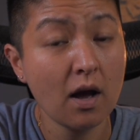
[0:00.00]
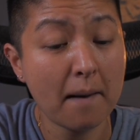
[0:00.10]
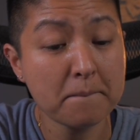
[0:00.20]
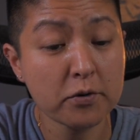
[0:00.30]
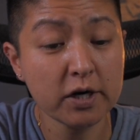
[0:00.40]

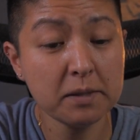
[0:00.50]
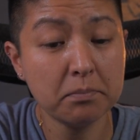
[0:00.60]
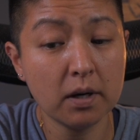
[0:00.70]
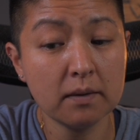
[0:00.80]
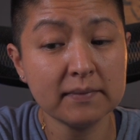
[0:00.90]
I'm pretty
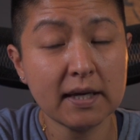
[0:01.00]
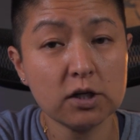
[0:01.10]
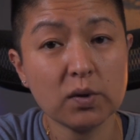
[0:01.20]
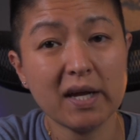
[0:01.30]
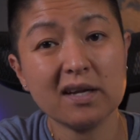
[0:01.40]
bummed that
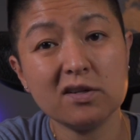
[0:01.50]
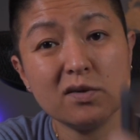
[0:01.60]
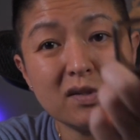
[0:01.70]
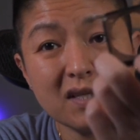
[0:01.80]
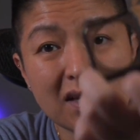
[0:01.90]
you can't
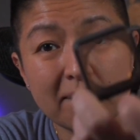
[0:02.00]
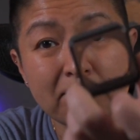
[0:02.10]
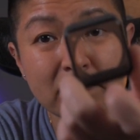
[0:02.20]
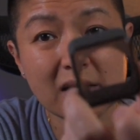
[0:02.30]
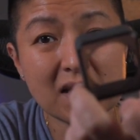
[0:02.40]
use it
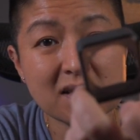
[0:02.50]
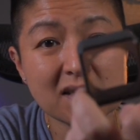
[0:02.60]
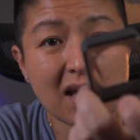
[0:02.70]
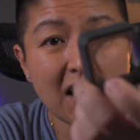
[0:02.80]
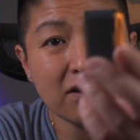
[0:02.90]

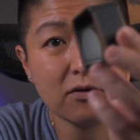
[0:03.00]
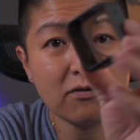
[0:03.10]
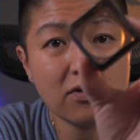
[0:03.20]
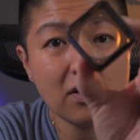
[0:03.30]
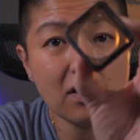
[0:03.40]
inside
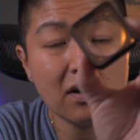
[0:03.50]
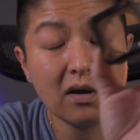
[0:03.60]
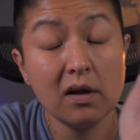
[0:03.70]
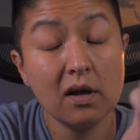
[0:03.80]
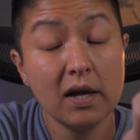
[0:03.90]
of the
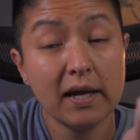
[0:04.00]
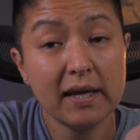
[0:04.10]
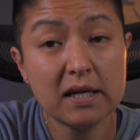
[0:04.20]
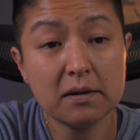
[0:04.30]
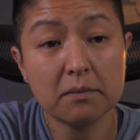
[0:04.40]

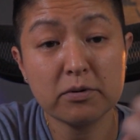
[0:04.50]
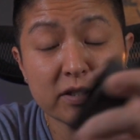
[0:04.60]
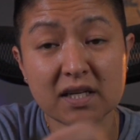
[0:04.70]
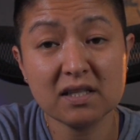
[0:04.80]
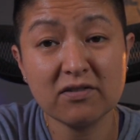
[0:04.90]
heat
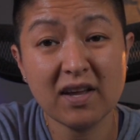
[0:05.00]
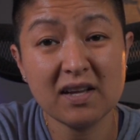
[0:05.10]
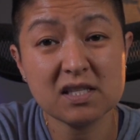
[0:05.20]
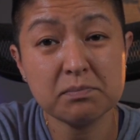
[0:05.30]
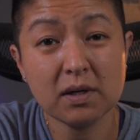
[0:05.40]
protective
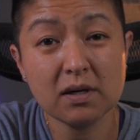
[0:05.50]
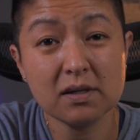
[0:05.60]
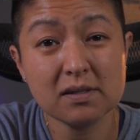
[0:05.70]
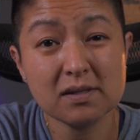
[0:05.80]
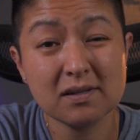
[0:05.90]
case,
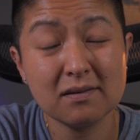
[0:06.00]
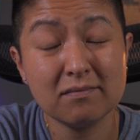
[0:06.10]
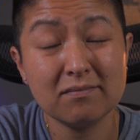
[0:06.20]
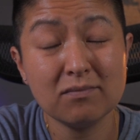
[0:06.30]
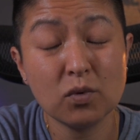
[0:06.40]
because
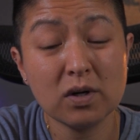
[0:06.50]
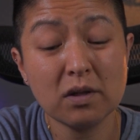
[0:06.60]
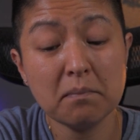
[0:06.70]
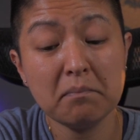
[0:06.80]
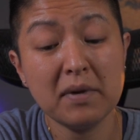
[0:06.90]
one of
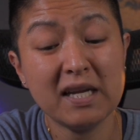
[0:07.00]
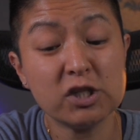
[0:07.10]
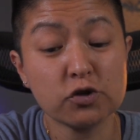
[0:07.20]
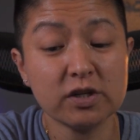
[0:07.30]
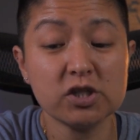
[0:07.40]
the
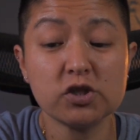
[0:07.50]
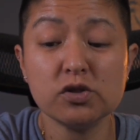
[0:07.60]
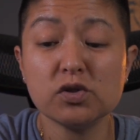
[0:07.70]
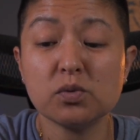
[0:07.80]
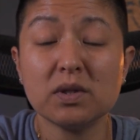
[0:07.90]
major
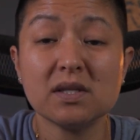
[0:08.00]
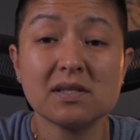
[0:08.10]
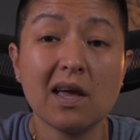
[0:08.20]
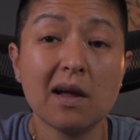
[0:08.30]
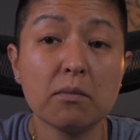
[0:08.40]
issues with this
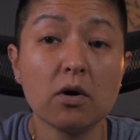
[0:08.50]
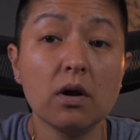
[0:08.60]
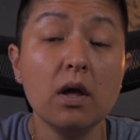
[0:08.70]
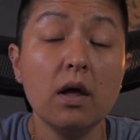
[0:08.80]
camera